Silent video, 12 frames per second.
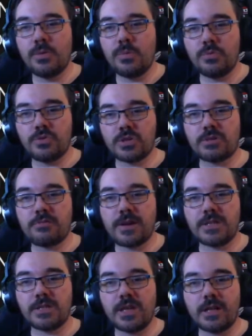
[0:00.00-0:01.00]
will just
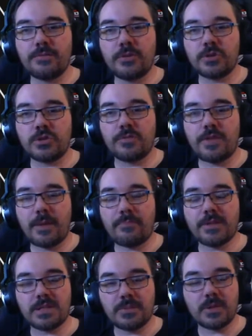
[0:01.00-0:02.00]
create a null version of that
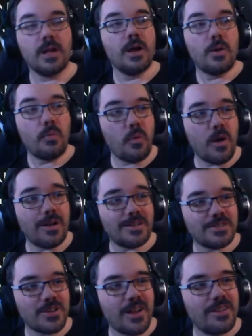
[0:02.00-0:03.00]
principle. What,
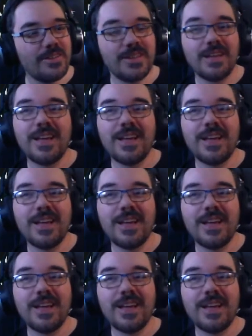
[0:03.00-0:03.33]
John?